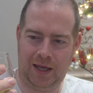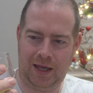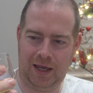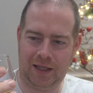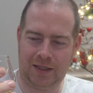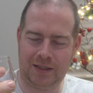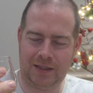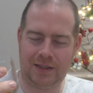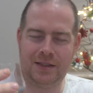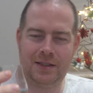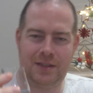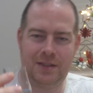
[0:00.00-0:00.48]

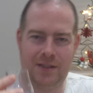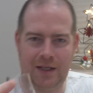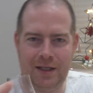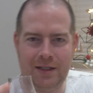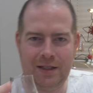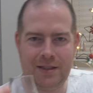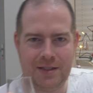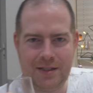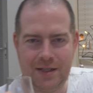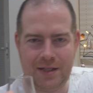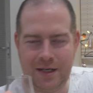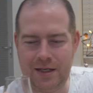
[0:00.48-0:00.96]

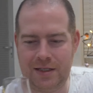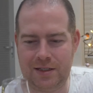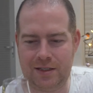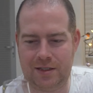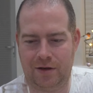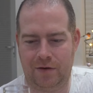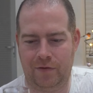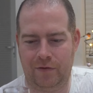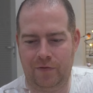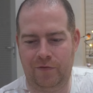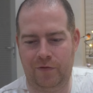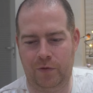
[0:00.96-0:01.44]
It's
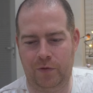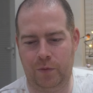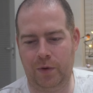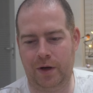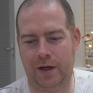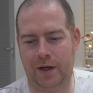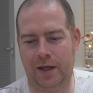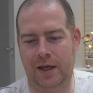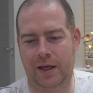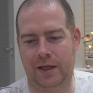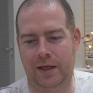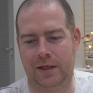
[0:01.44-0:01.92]
decent for what
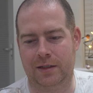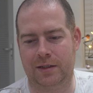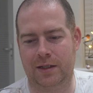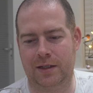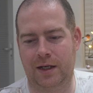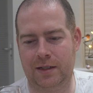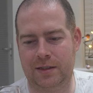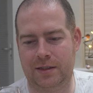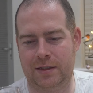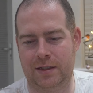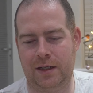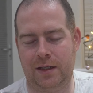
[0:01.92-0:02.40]
it is.
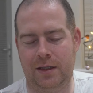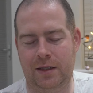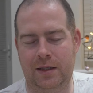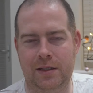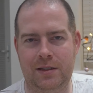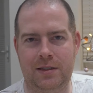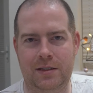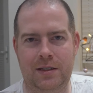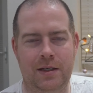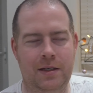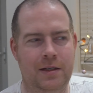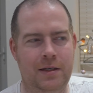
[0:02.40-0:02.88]
As I
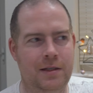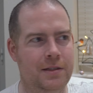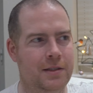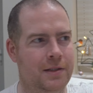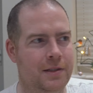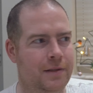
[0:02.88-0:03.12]
say,